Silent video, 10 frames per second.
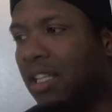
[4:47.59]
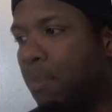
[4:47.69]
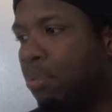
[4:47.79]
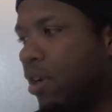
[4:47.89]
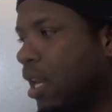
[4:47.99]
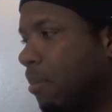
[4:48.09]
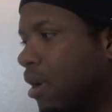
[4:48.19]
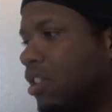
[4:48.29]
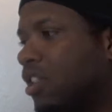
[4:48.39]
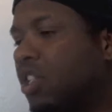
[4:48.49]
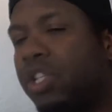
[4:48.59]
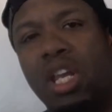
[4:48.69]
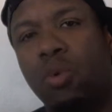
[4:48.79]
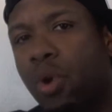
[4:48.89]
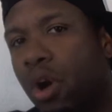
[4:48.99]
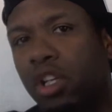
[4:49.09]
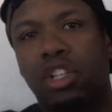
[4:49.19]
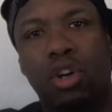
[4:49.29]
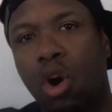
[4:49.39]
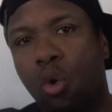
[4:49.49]
that pretty much derailed
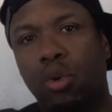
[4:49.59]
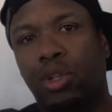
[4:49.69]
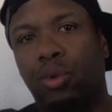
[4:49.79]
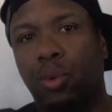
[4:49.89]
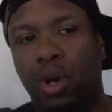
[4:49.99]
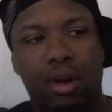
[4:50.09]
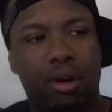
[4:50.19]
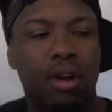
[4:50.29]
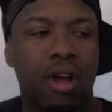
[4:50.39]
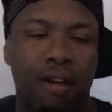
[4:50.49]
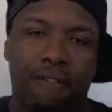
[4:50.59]
his whole career